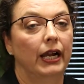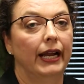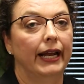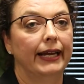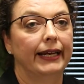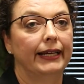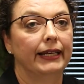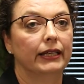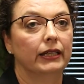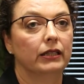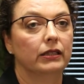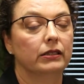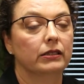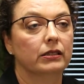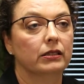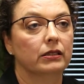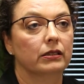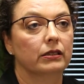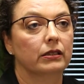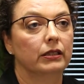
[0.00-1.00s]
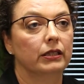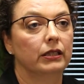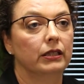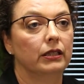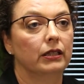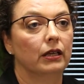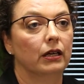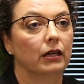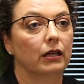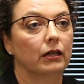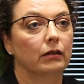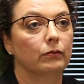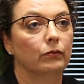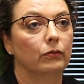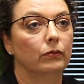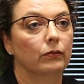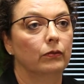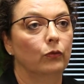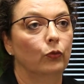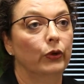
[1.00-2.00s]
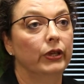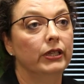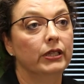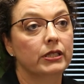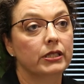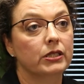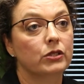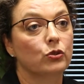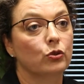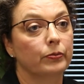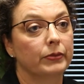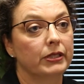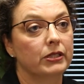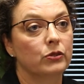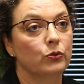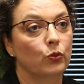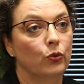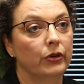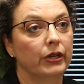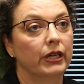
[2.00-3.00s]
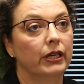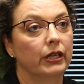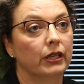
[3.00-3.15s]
and the witnesses will be sworn in,